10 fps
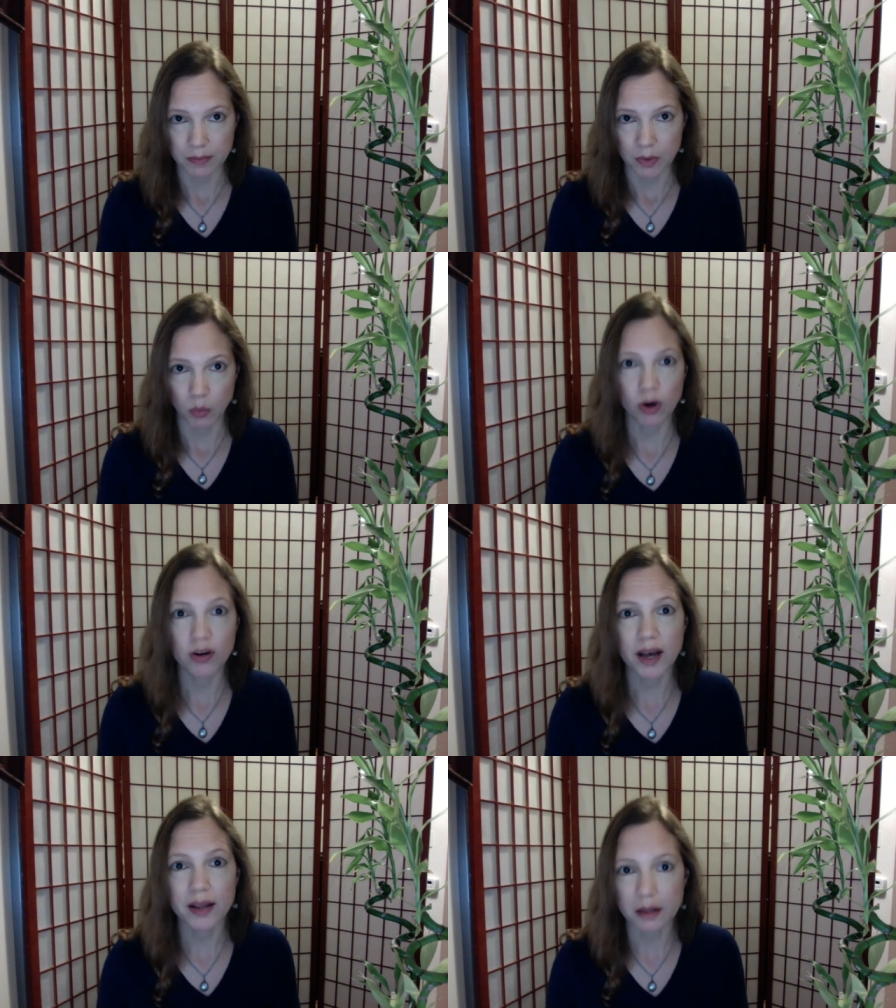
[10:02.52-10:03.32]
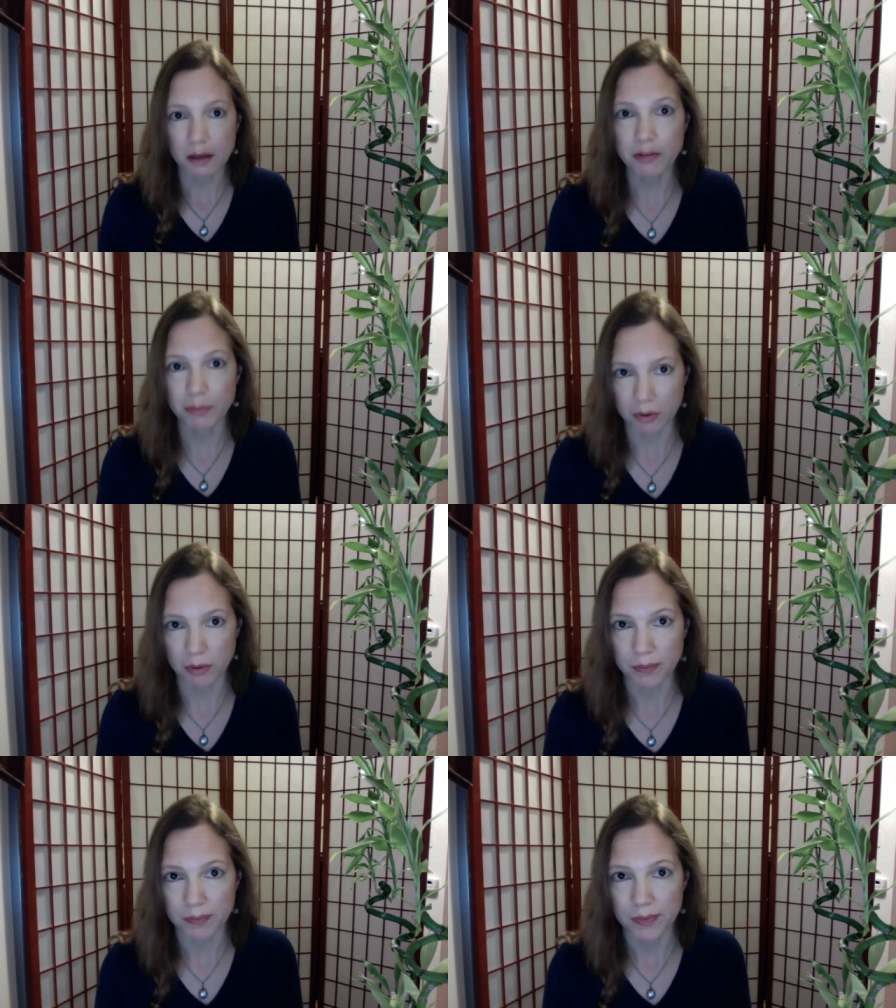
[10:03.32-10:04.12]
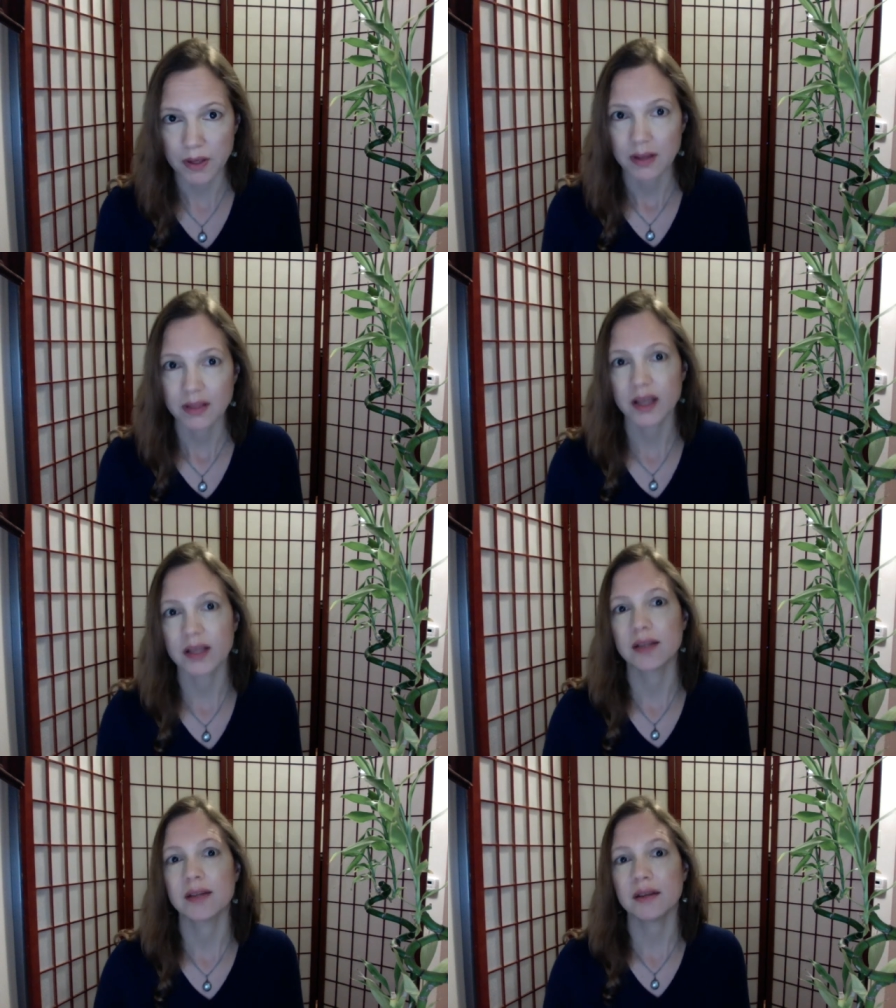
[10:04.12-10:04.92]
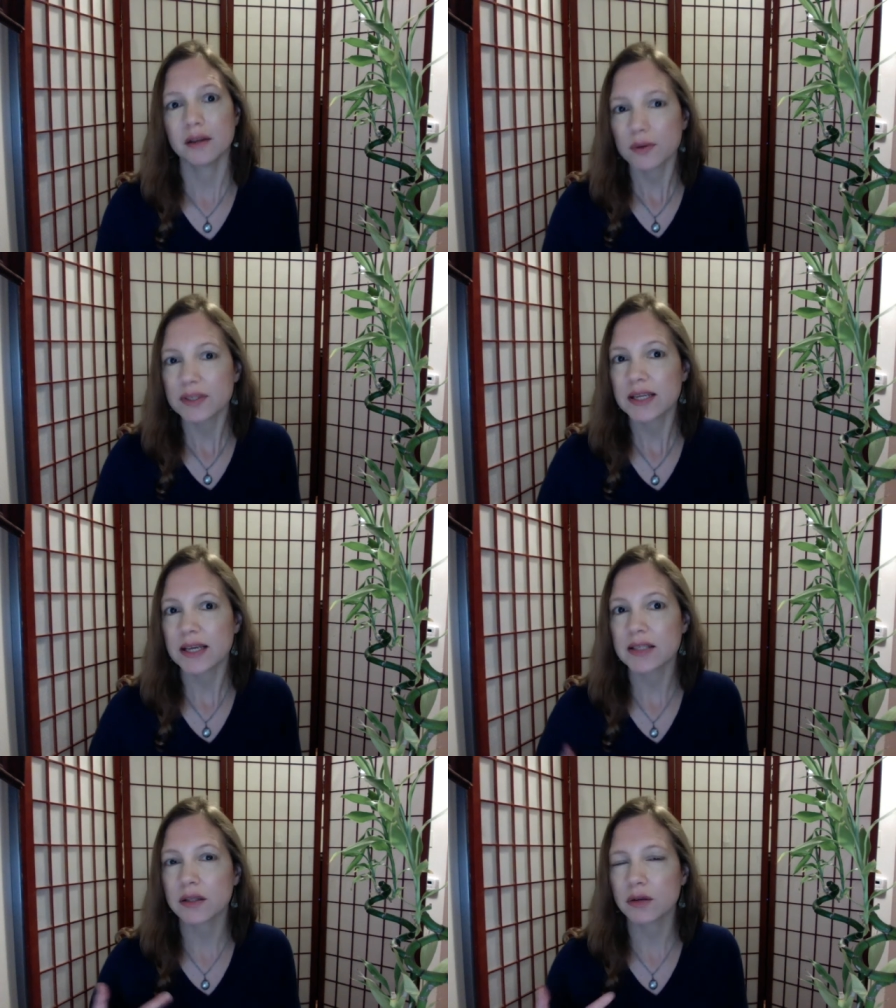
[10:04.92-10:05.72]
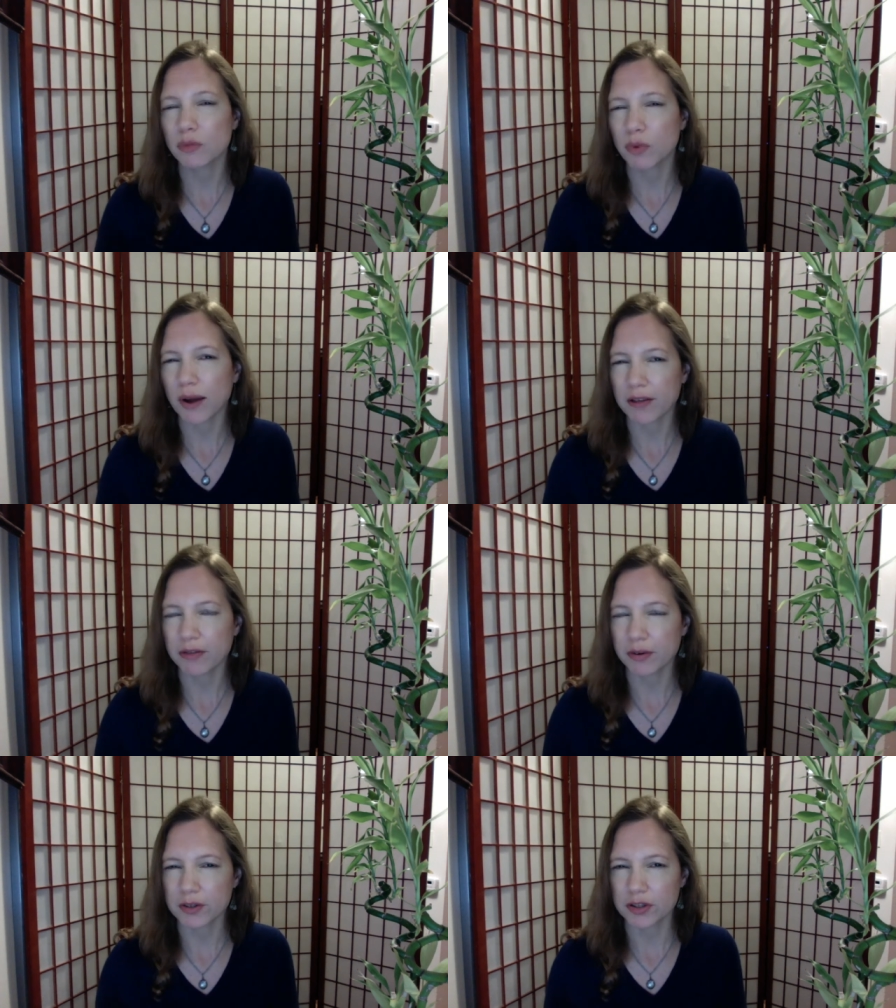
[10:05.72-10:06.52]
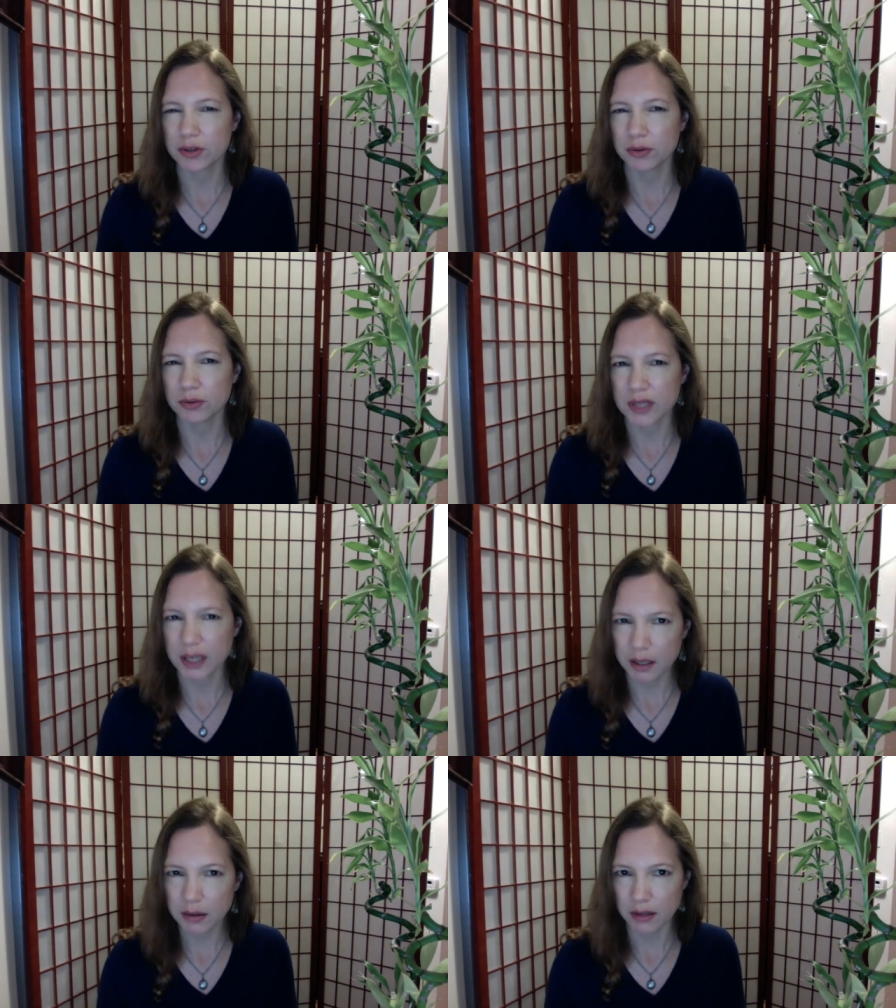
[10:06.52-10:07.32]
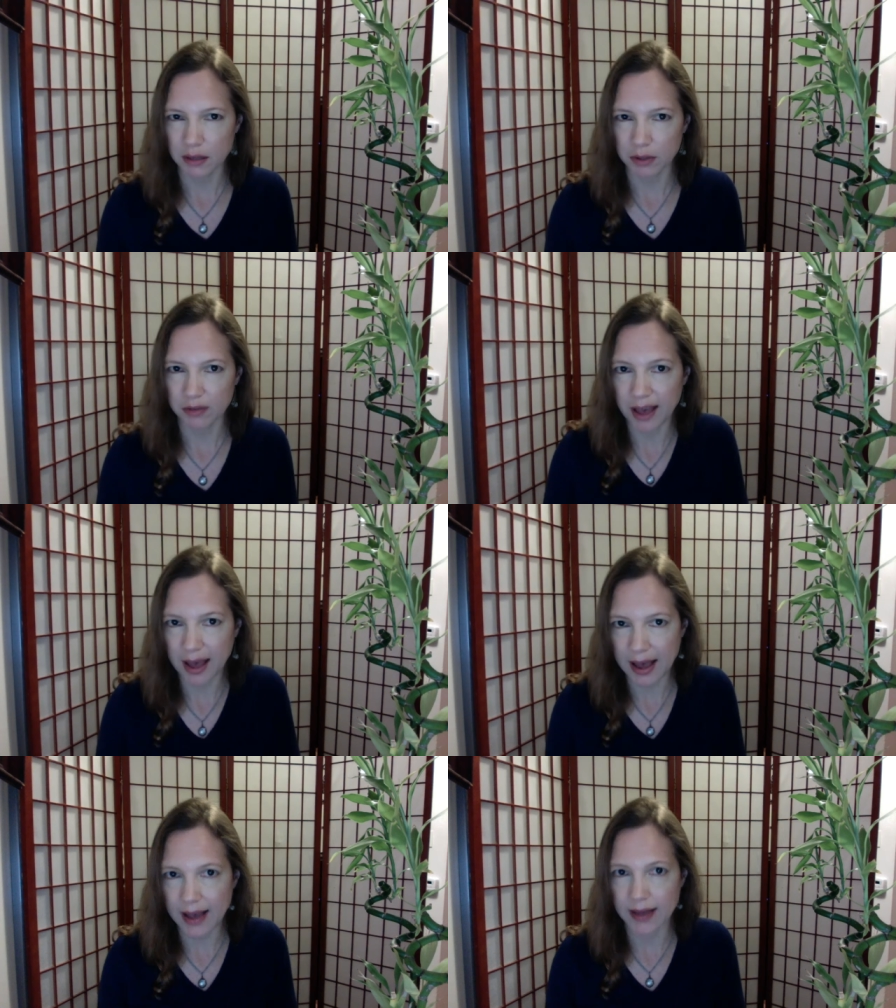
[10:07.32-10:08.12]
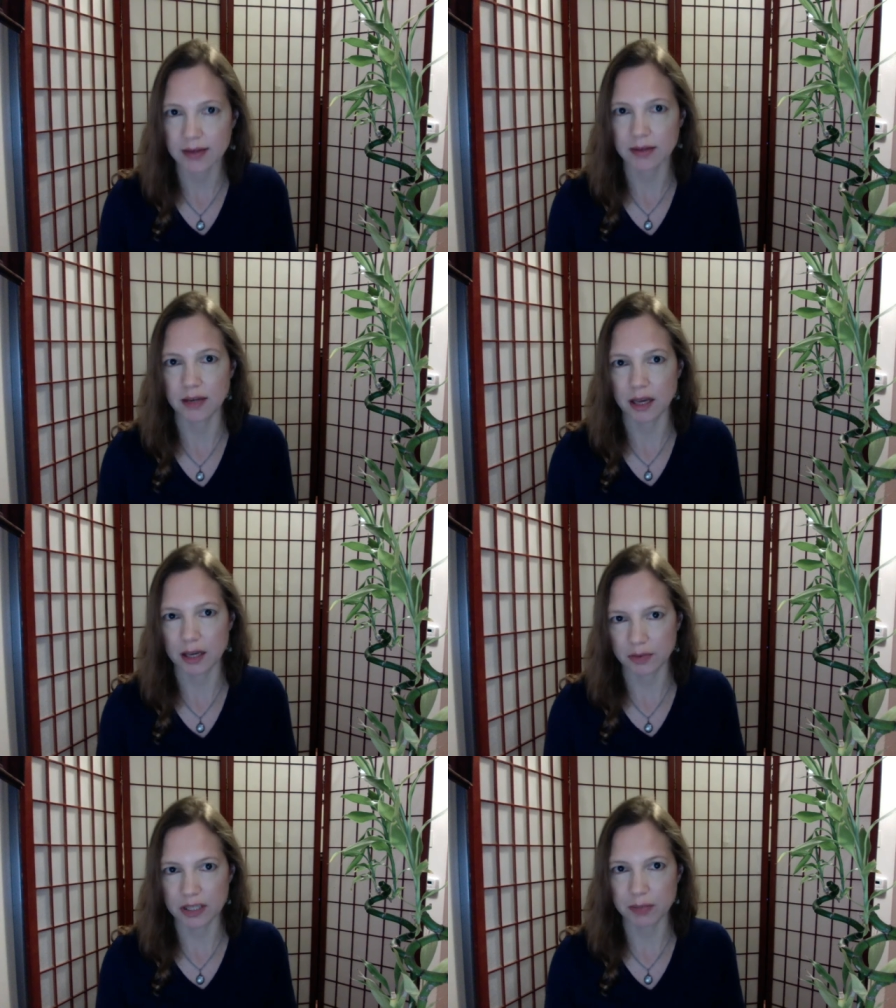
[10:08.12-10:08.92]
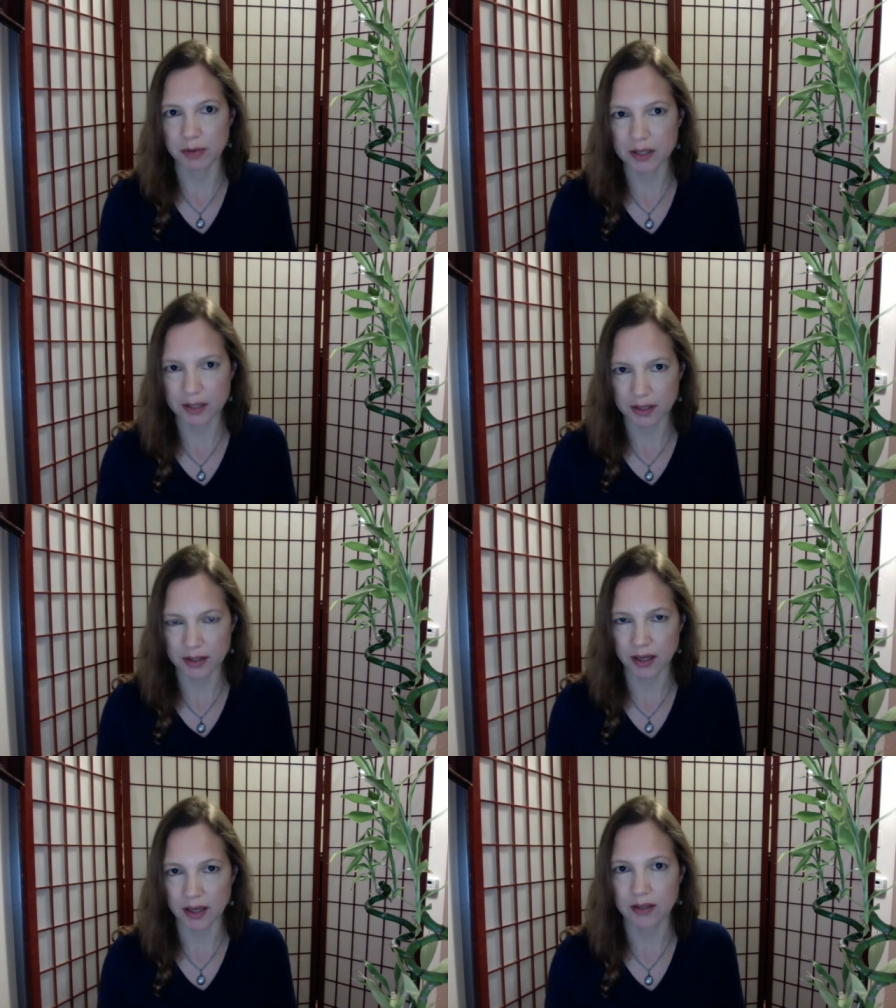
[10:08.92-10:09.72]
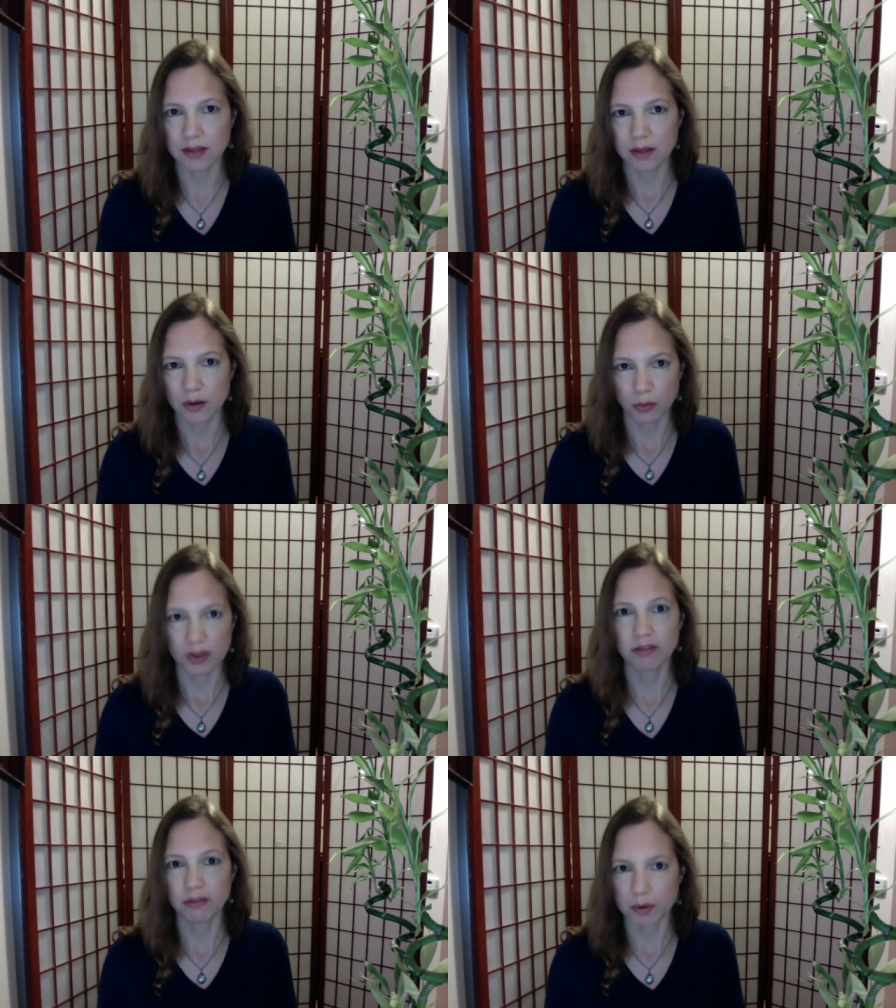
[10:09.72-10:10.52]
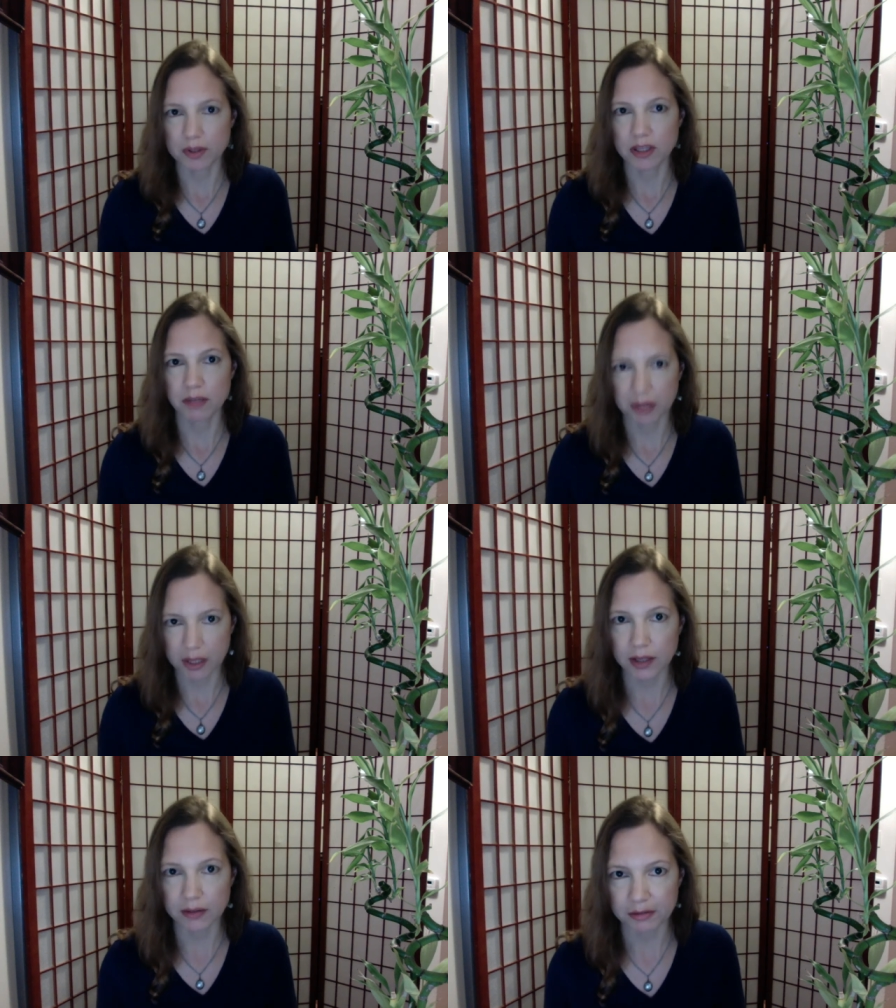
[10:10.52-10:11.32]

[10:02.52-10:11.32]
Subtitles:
were not lovable, then, it takes a little more effort to heal them. You've had negative experiences that reinforce the belief.